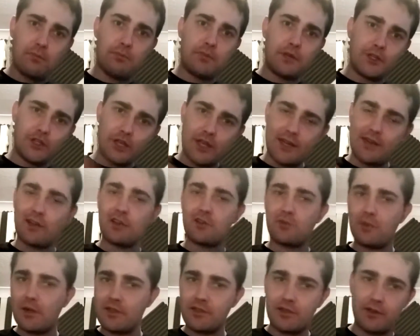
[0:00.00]
be gentle
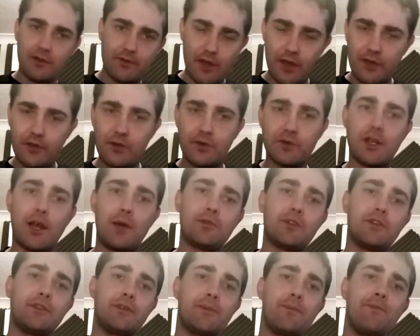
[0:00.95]
as well. So you've got those
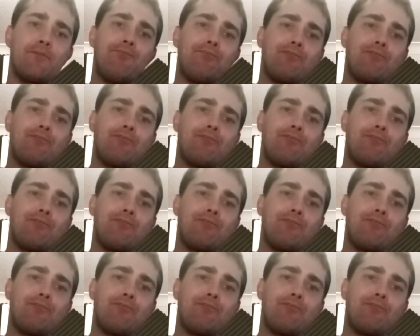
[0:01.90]
options.